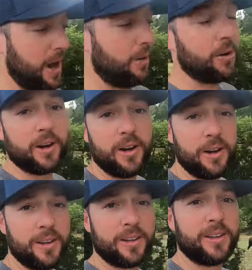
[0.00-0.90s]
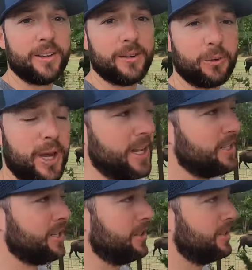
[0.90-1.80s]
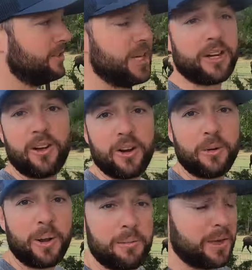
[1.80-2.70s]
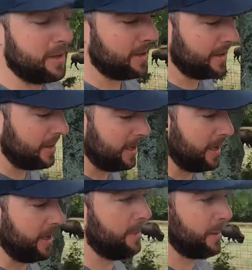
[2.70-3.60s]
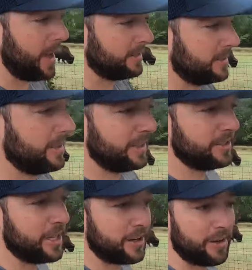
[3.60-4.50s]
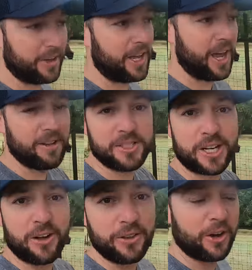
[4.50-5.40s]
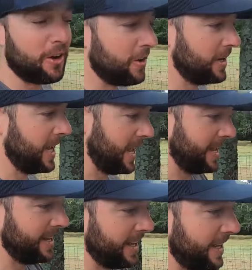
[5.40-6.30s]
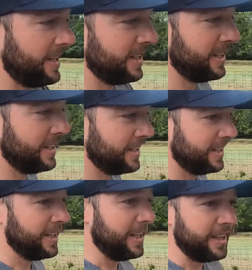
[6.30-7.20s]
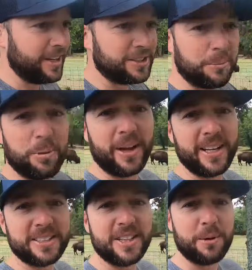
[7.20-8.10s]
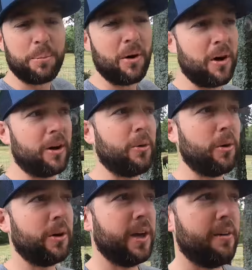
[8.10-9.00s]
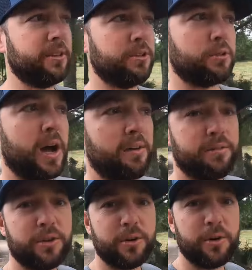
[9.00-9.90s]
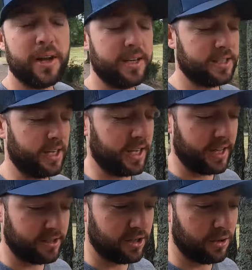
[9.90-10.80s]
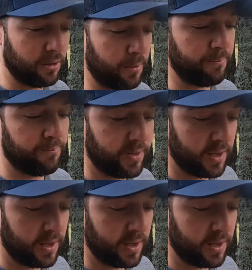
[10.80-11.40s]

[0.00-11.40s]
our ranch to check on our baby uh, bison, check on the calves, check on the herd, and uh, there's a place in the park where you have to drive through to get to